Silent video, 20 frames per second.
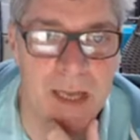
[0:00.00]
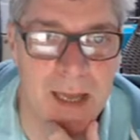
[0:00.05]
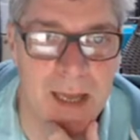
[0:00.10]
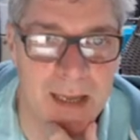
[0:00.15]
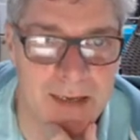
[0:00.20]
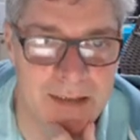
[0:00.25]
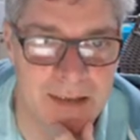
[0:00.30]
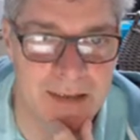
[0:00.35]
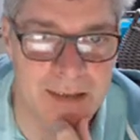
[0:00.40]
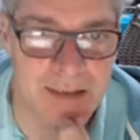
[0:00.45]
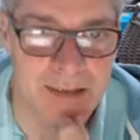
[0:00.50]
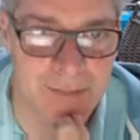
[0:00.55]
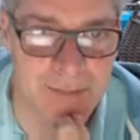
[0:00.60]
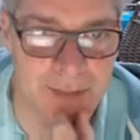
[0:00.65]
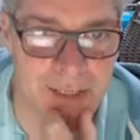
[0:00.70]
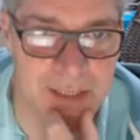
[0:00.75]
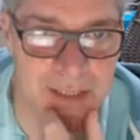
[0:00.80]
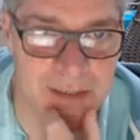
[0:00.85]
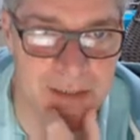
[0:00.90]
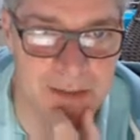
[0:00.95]
eight data
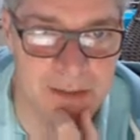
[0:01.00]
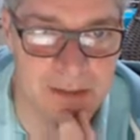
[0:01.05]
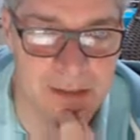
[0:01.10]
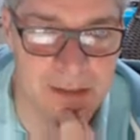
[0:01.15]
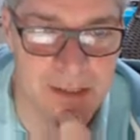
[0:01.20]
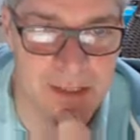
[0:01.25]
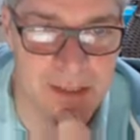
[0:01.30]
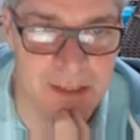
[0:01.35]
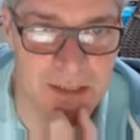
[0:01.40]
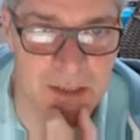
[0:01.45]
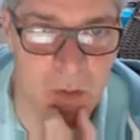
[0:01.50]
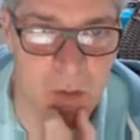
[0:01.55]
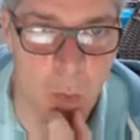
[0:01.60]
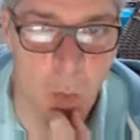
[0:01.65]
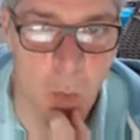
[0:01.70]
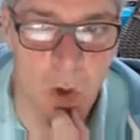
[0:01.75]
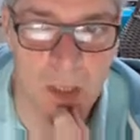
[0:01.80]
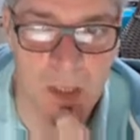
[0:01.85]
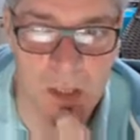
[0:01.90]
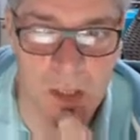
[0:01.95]
pins,
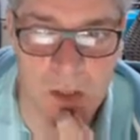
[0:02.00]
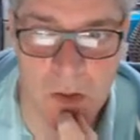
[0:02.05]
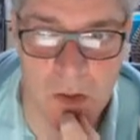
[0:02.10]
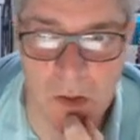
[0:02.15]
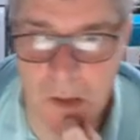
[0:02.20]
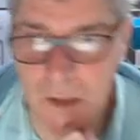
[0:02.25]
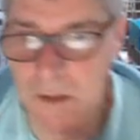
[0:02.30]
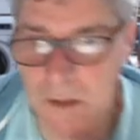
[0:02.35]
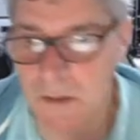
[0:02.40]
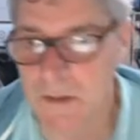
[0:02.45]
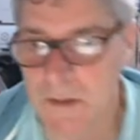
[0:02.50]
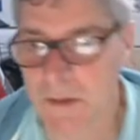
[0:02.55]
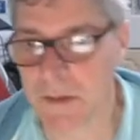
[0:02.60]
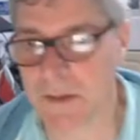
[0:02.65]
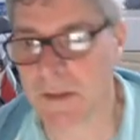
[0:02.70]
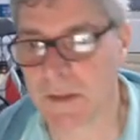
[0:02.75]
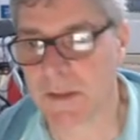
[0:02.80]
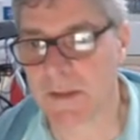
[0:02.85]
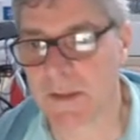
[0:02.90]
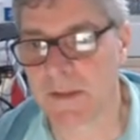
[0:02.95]
one clock.
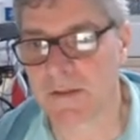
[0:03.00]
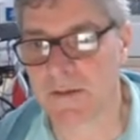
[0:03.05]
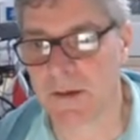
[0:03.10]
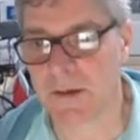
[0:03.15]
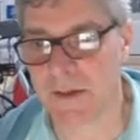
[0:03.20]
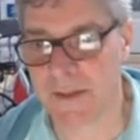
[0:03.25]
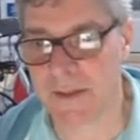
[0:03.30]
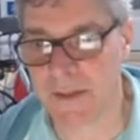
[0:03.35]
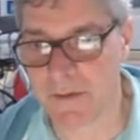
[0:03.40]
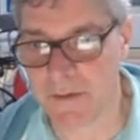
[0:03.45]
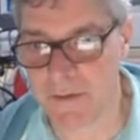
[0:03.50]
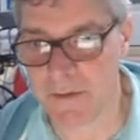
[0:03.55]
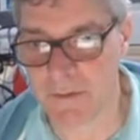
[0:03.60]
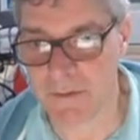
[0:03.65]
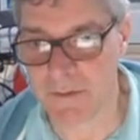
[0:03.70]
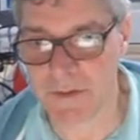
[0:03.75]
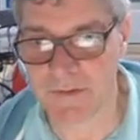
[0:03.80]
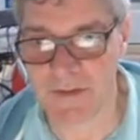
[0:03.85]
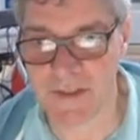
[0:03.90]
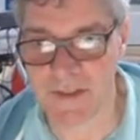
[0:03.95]
So I use
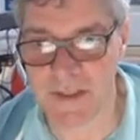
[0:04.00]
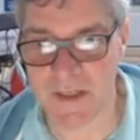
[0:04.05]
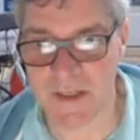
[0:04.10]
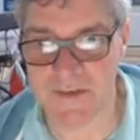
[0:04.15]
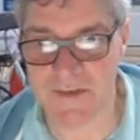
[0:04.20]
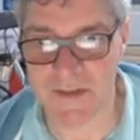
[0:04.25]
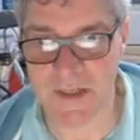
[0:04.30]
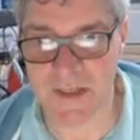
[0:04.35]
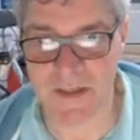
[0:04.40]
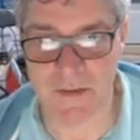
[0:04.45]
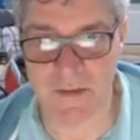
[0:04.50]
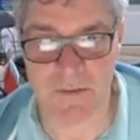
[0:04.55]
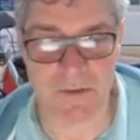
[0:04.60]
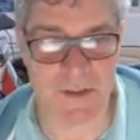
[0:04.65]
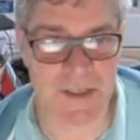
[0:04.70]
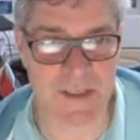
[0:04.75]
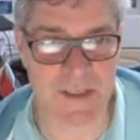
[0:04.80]
all the reserve signals